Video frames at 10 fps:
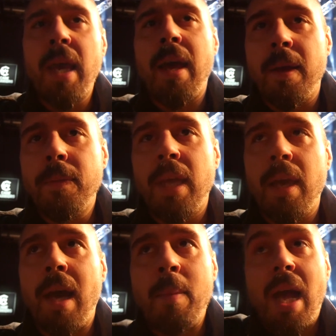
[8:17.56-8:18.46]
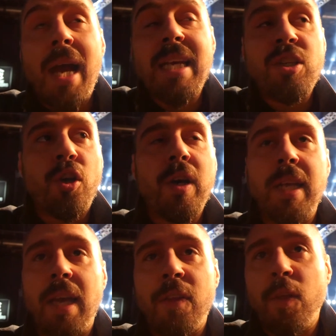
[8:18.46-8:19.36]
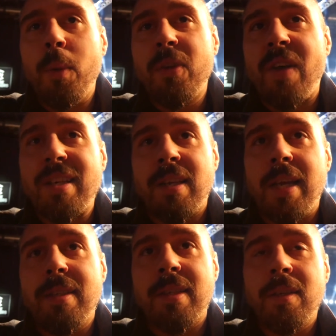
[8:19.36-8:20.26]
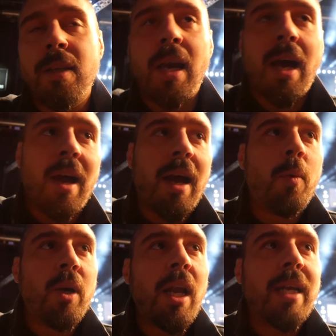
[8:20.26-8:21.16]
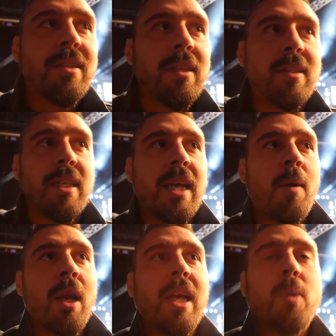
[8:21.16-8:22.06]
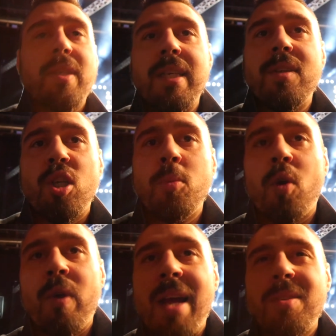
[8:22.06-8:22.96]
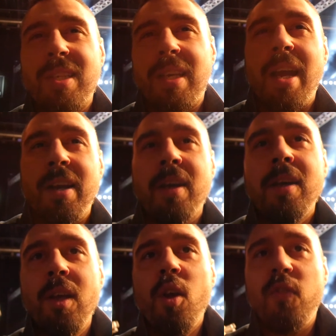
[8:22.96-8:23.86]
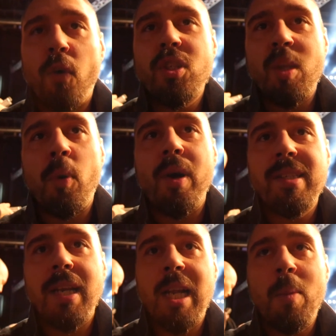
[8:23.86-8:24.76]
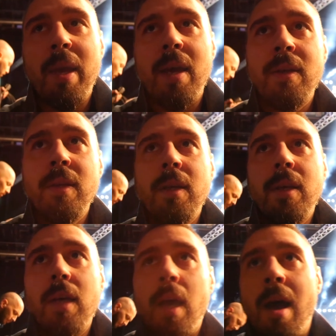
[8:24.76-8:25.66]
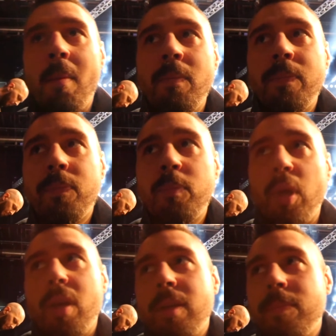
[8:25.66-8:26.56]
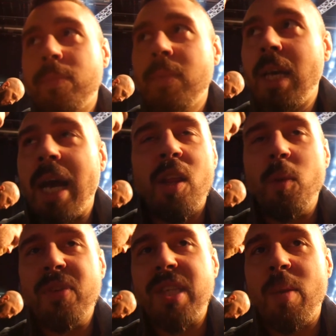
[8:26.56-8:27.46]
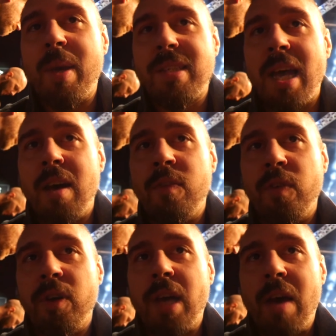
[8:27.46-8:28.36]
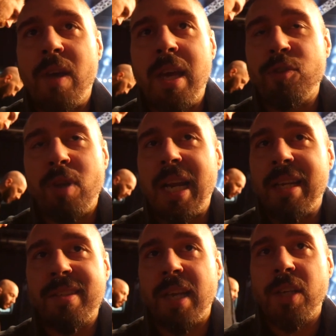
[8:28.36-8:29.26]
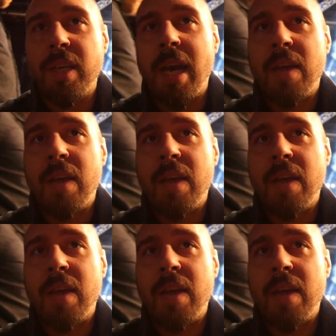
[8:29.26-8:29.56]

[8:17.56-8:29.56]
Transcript: Yeah. I enjoyed it. I thought it was fascinating. I would like to have seen 2 more rounds to kind of force the point a little bit. But I don't think we've seen the best out of Israel Adesanya yet.